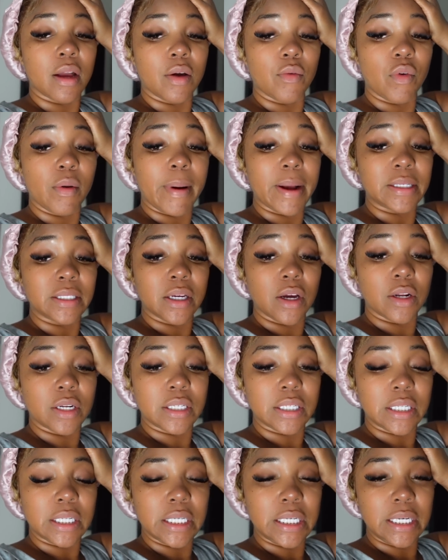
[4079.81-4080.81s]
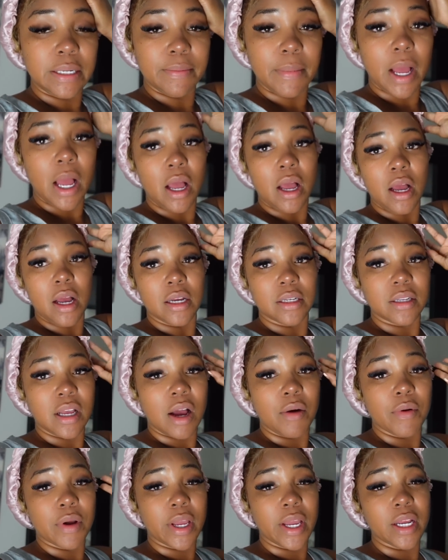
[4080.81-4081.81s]
We're about to go to sleep. So I
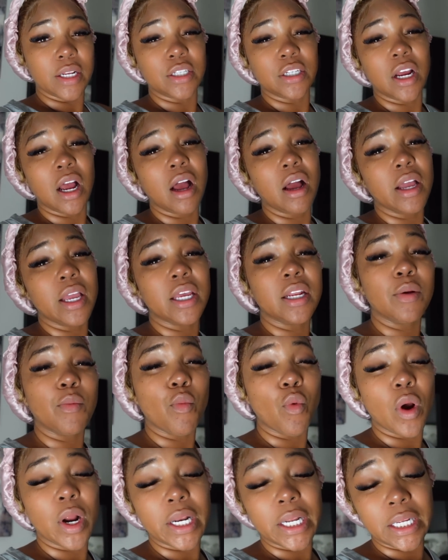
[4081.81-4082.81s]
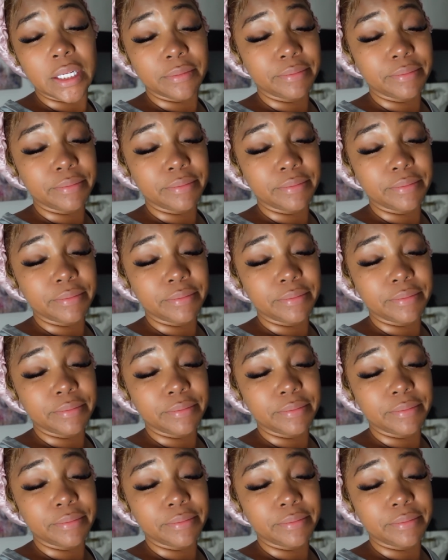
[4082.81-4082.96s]
will catch y'all in the morning.